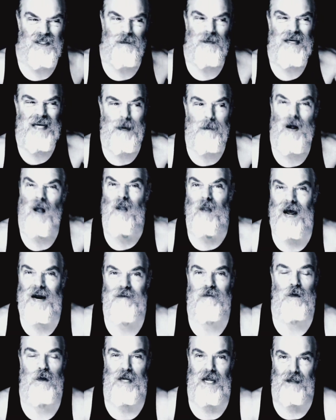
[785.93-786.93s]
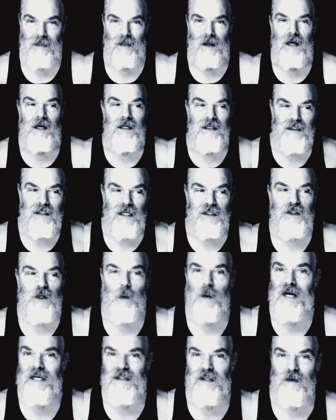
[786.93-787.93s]
it became a life or death
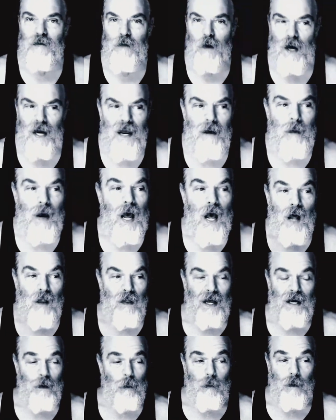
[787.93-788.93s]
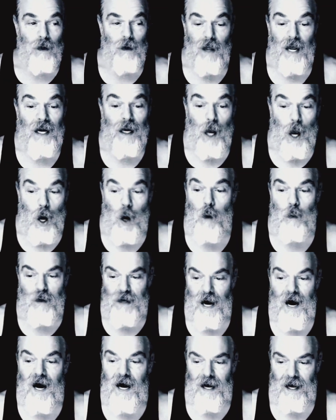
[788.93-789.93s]
situation for him. Like, we're like, oh
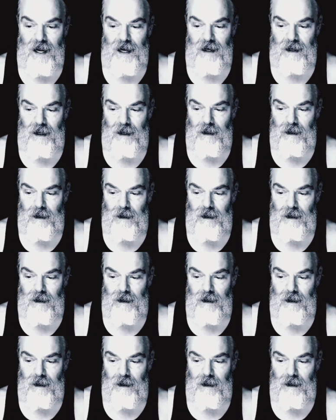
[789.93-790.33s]
God,